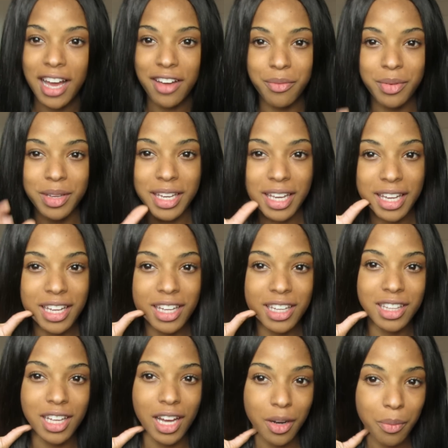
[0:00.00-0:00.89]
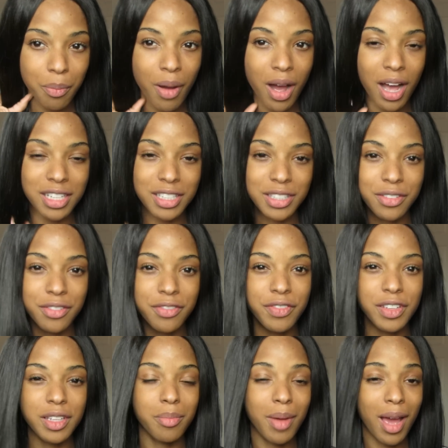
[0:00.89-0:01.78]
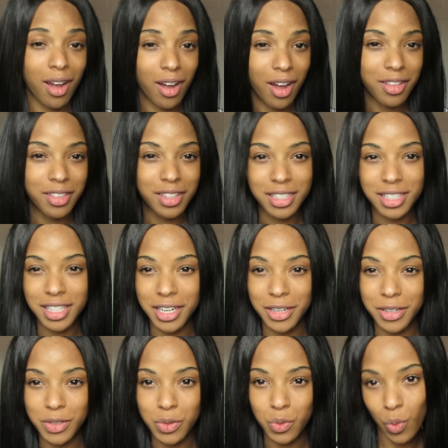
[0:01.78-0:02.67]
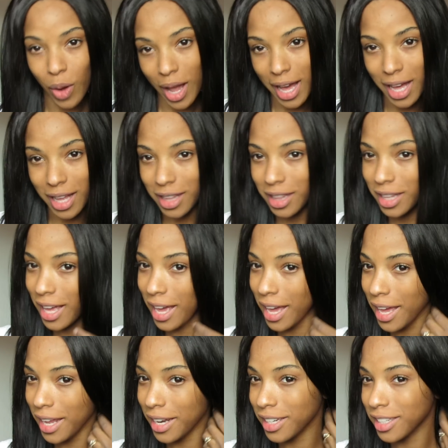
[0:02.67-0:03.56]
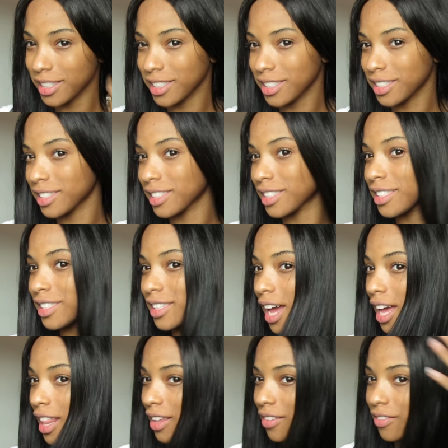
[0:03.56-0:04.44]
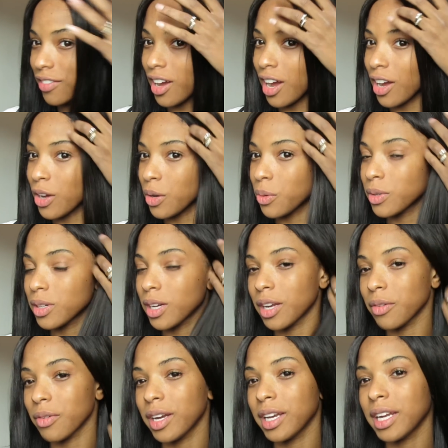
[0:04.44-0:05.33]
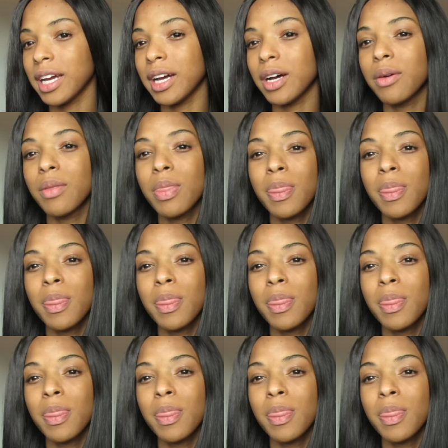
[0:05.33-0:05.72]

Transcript: I've been getting a lot of positive feedback on this hair as well, and just the style I've got going on right now.